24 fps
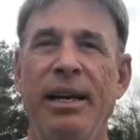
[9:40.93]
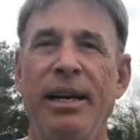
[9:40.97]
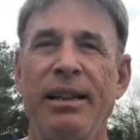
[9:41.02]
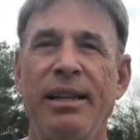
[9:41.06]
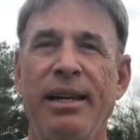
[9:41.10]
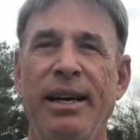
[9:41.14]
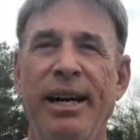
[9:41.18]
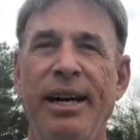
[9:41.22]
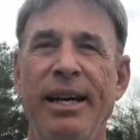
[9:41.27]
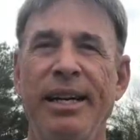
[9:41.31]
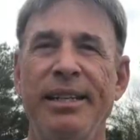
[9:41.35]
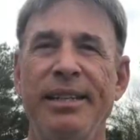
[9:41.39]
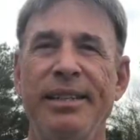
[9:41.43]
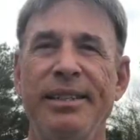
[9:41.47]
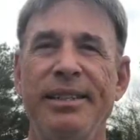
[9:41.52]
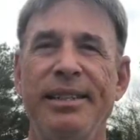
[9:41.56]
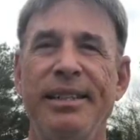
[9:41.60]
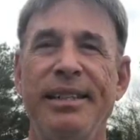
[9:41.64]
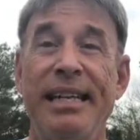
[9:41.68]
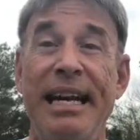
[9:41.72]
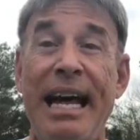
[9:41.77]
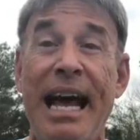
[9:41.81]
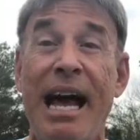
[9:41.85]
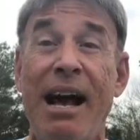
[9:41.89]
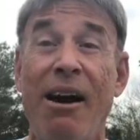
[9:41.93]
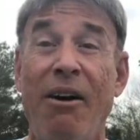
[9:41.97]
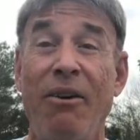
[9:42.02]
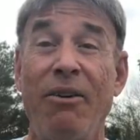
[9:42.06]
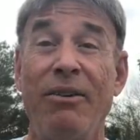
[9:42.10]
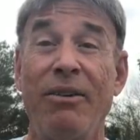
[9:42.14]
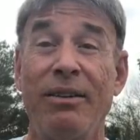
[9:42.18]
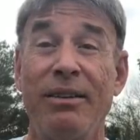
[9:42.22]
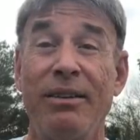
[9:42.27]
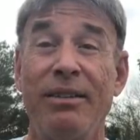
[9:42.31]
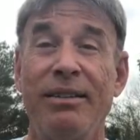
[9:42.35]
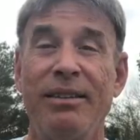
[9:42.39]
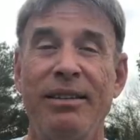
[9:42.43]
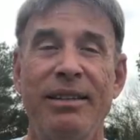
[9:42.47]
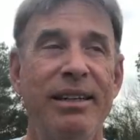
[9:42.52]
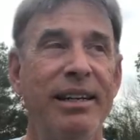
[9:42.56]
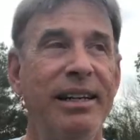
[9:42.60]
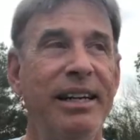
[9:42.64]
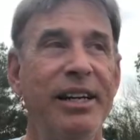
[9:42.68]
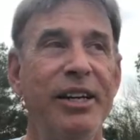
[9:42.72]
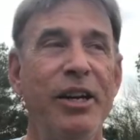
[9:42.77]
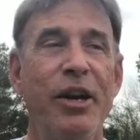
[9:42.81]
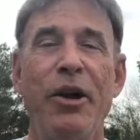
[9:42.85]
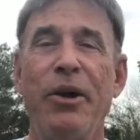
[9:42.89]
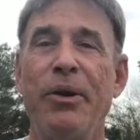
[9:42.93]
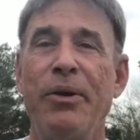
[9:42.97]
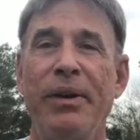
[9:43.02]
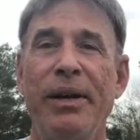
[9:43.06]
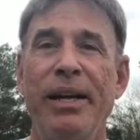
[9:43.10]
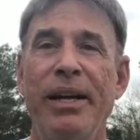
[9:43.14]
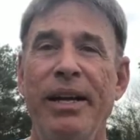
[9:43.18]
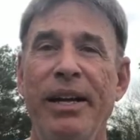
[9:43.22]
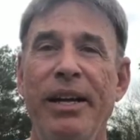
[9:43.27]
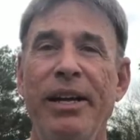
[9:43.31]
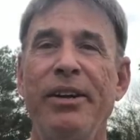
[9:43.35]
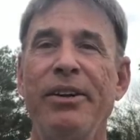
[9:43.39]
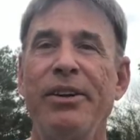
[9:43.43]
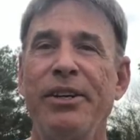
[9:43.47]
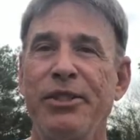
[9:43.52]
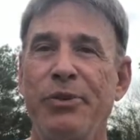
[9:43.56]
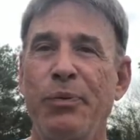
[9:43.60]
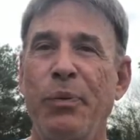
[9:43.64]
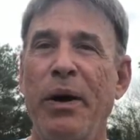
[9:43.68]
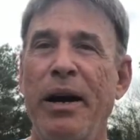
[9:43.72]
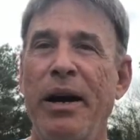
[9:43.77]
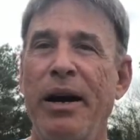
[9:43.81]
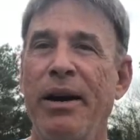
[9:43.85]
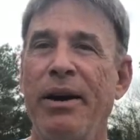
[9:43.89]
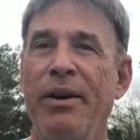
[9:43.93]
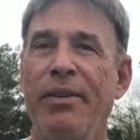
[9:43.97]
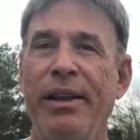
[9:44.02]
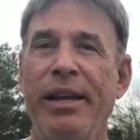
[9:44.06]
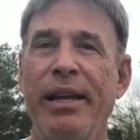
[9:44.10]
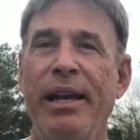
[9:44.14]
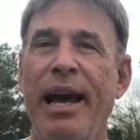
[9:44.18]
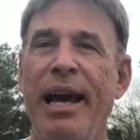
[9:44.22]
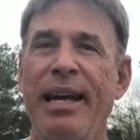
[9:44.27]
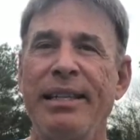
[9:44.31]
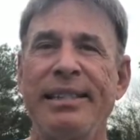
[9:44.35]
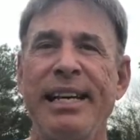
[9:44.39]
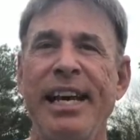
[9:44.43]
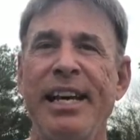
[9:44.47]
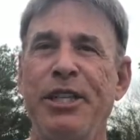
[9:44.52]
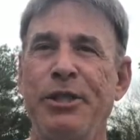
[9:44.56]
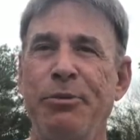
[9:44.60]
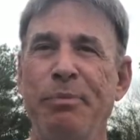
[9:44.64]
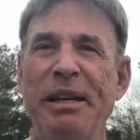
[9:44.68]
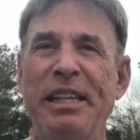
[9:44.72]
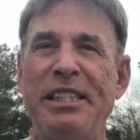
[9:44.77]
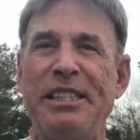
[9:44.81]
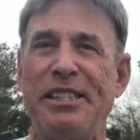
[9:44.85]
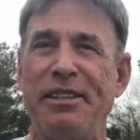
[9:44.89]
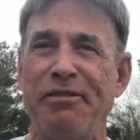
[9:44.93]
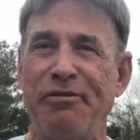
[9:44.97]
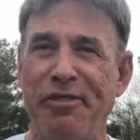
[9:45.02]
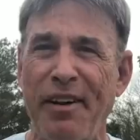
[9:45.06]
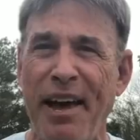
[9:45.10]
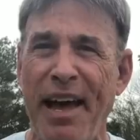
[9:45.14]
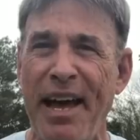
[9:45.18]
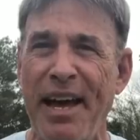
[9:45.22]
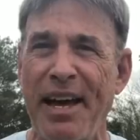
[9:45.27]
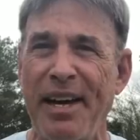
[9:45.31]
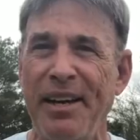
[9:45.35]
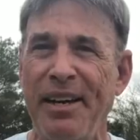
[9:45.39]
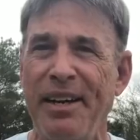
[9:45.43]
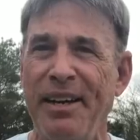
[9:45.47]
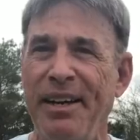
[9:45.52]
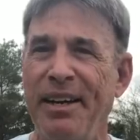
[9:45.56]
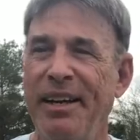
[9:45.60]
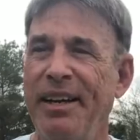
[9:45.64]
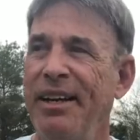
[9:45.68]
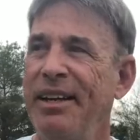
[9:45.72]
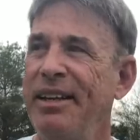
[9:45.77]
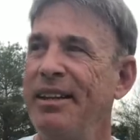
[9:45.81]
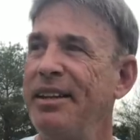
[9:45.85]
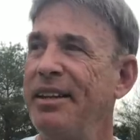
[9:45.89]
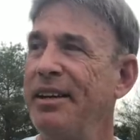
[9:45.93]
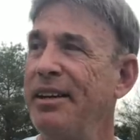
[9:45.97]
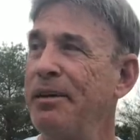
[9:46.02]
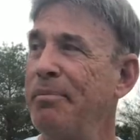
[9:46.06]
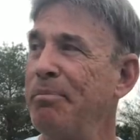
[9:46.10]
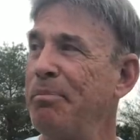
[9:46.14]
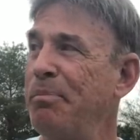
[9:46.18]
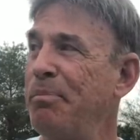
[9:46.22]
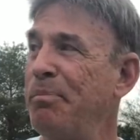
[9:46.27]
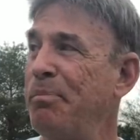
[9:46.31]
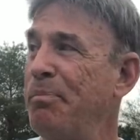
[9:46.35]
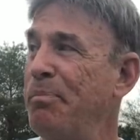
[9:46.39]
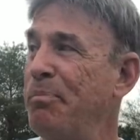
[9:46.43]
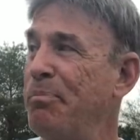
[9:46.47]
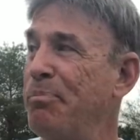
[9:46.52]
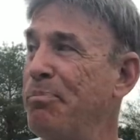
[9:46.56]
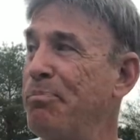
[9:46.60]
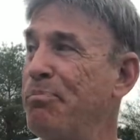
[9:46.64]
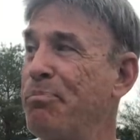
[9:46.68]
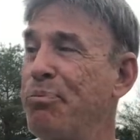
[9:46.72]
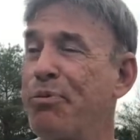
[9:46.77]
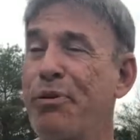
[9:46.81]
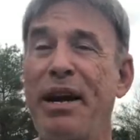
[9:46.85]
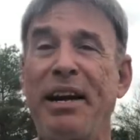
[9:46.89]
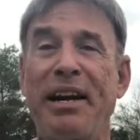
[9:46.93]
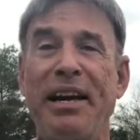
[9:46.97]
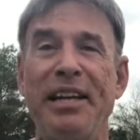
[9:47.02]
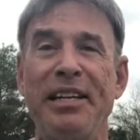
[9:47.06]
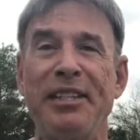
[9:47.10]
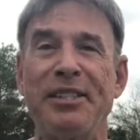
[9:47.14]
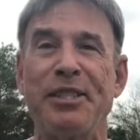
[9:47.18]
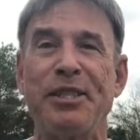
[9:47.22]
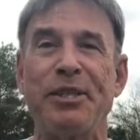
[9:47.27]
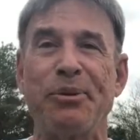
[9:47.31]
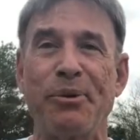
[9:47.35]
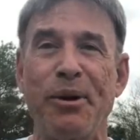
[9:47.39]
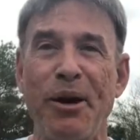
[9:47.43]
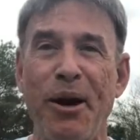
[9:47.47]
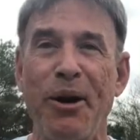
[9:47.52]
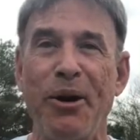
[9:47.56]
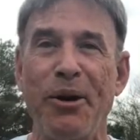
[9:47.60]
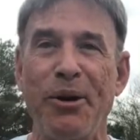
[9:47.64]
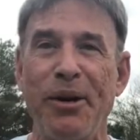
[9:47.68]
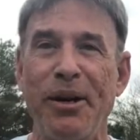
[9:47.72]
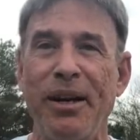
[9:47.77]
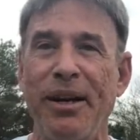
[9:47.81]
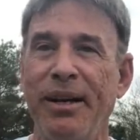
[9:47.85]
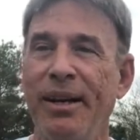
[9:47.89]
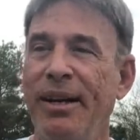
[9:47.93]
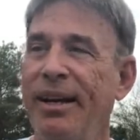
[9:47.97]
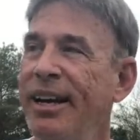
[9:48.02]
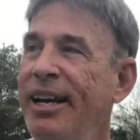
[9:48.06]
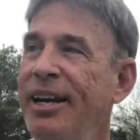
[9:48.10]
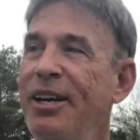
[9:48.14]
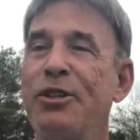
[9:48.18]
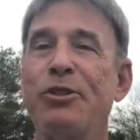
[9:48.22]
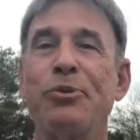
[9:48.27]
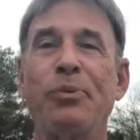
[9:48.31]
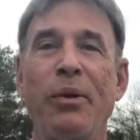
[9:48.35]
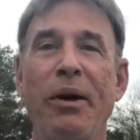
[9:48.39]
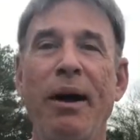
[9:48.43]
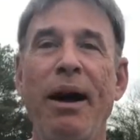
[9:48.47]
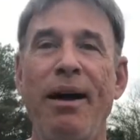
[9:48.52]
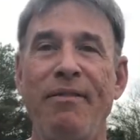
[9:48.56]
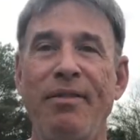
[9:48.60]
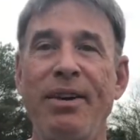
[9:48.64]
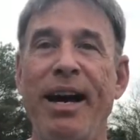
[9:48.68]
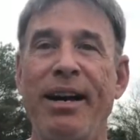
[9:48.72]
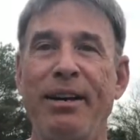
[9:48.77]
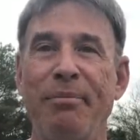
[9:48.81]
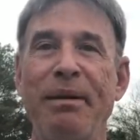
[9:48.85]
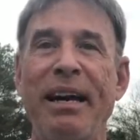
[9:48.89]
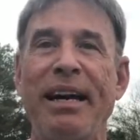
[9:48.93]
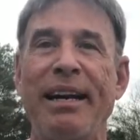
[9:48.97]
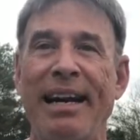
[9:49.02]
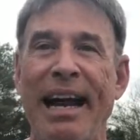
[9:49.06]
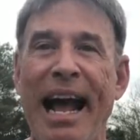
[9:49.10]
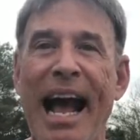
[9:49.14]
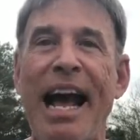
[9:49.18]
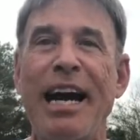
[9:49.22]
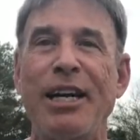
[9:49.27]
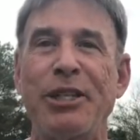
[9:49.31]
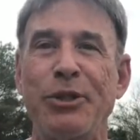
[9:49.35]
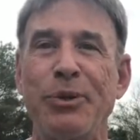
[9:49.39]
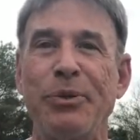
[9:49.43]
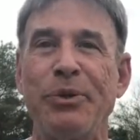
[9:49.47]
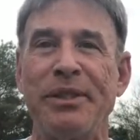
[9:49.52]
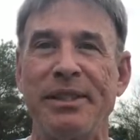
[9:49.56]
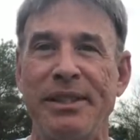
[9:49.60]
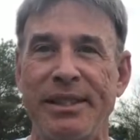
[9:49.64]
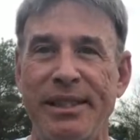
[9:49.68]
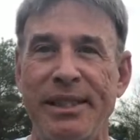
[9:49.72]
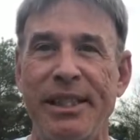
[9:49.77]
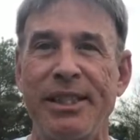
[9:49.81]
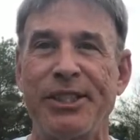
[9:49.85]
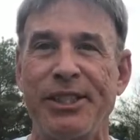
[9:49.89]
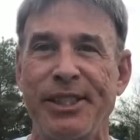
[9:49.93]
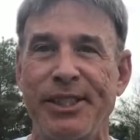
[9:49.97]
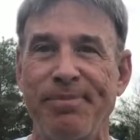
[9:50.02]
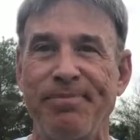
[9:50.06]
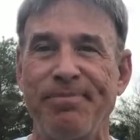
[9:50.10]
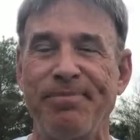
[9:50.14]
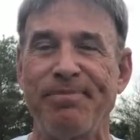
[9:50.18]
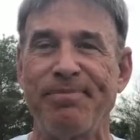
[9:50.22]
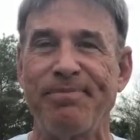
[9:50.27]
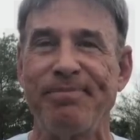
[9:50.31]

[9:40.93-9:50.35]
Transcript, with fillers: I thought, now, you know, here is where the SH meets the fan, the brick hits the road. Here's where I've got to make an actual decision.